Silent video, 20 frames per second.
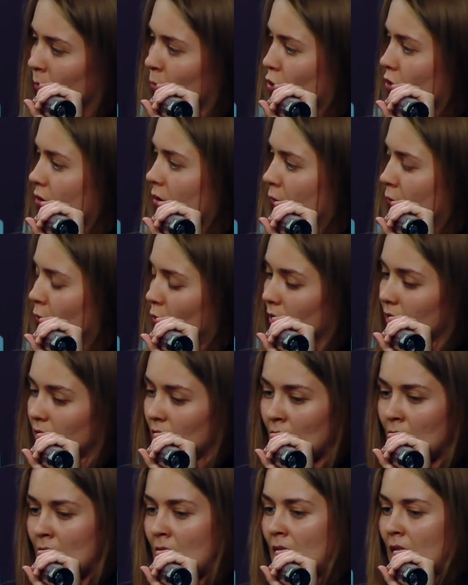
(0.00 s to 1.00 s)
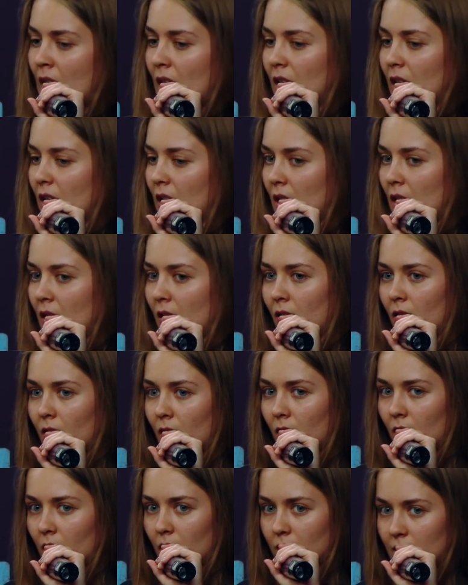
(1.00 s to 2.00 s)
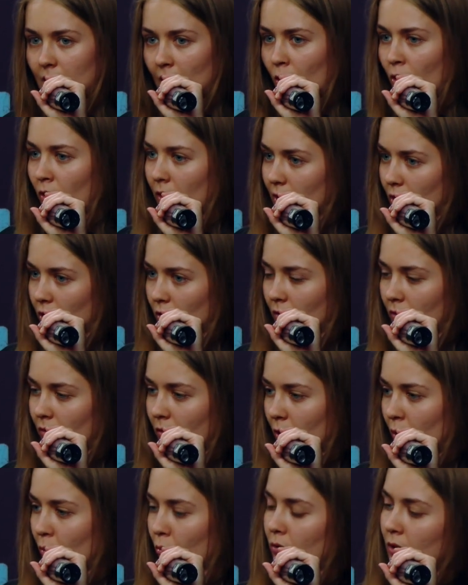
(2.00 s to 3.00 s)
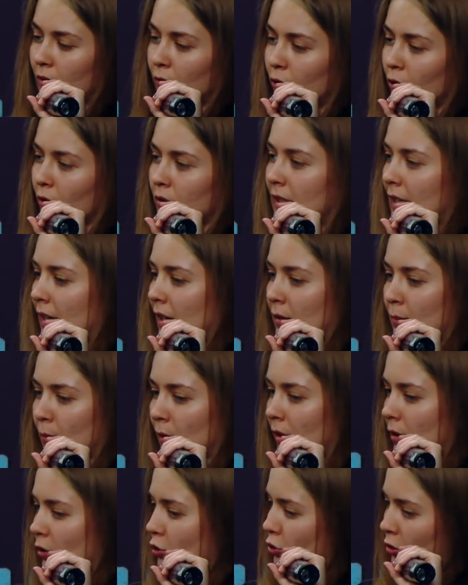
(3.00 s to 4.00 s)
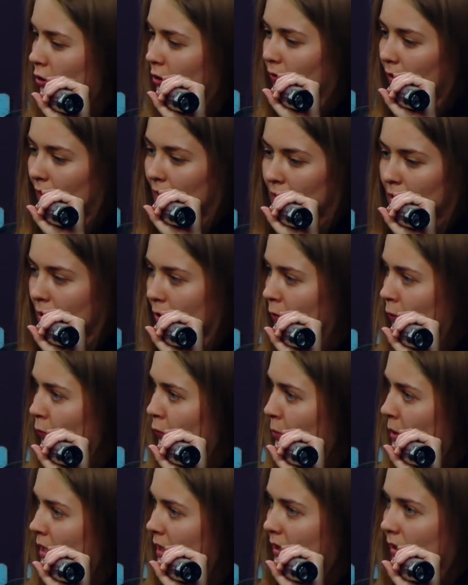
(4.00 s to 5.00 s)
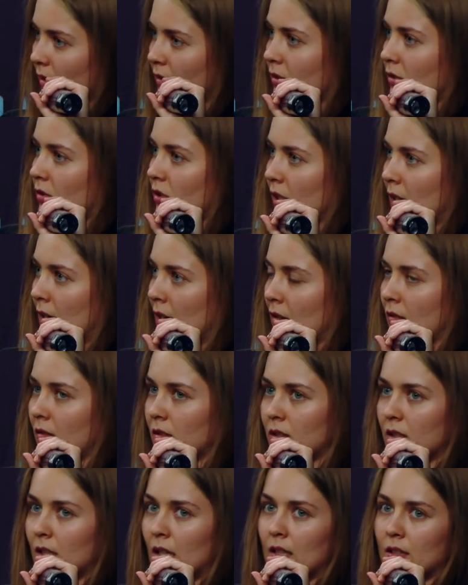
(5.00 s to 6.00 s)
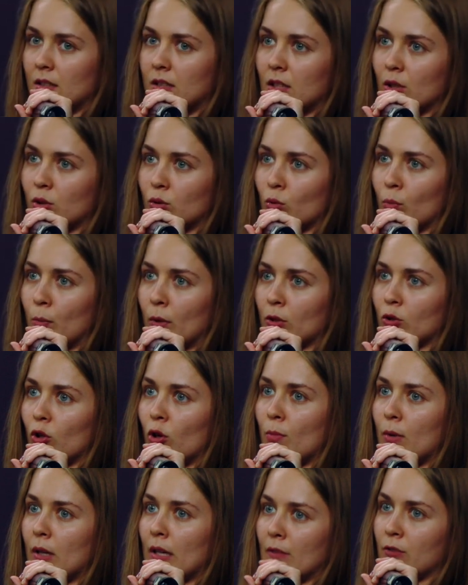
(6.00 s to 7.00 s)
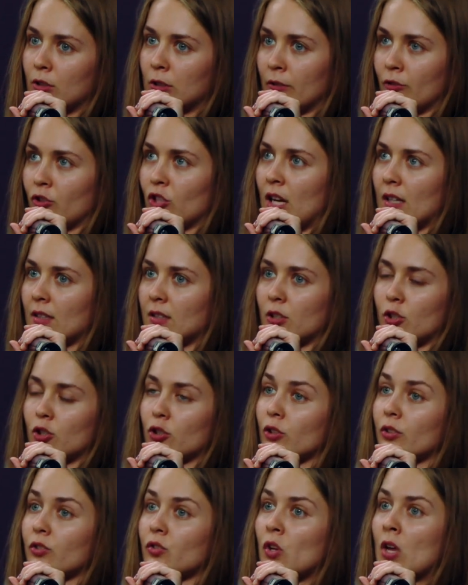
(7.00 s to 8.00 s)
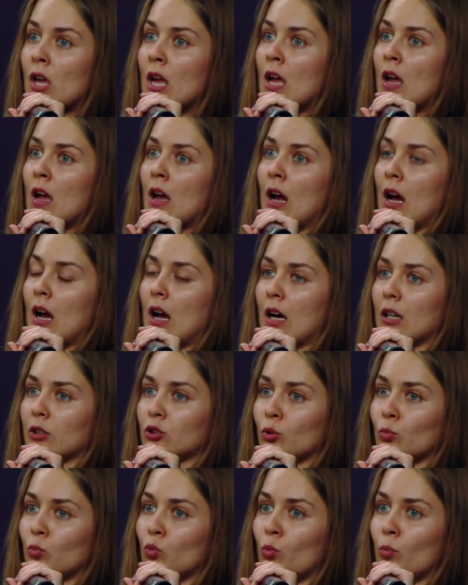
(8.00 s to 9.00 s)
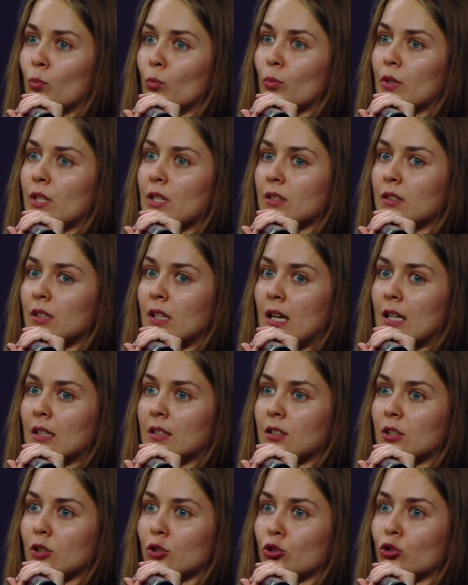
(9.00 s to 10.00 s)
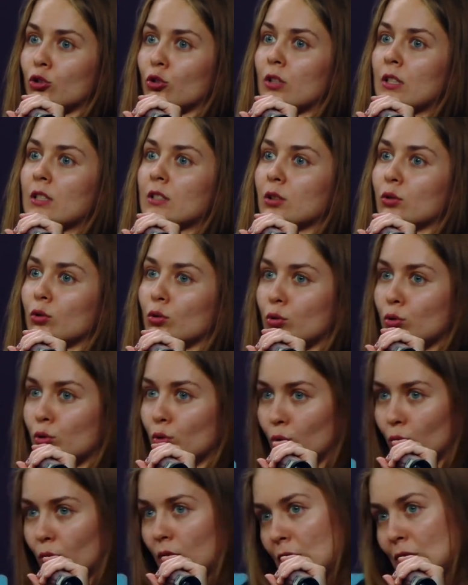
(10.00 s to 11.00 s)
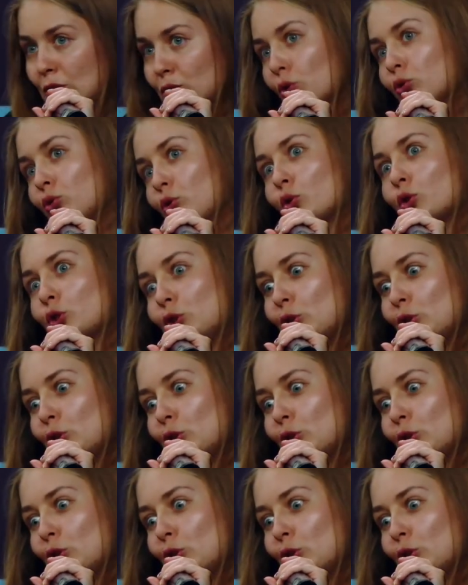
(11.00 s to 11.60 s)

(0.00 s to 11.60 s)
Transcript: But people want to belong, they want to be involved, they want to be dedicated. And even if people volunteer two times a month, it's great because